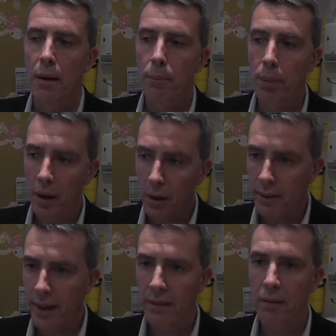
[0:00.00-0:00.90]
Below
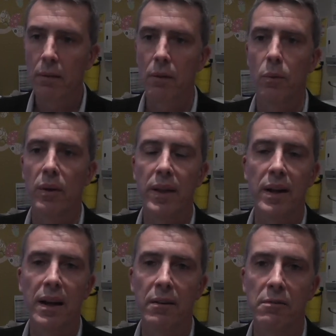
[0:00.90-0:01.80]
that, we then
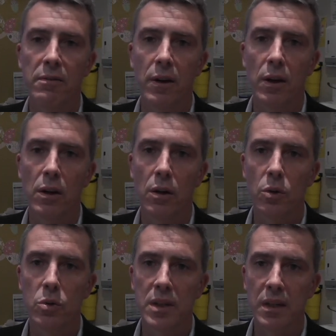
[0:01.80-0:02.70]
have
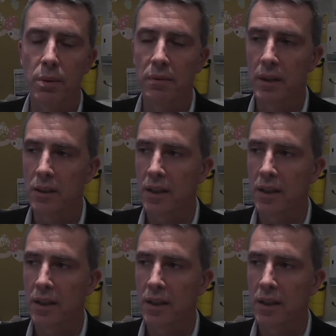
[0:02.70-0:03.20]
losing a privilege.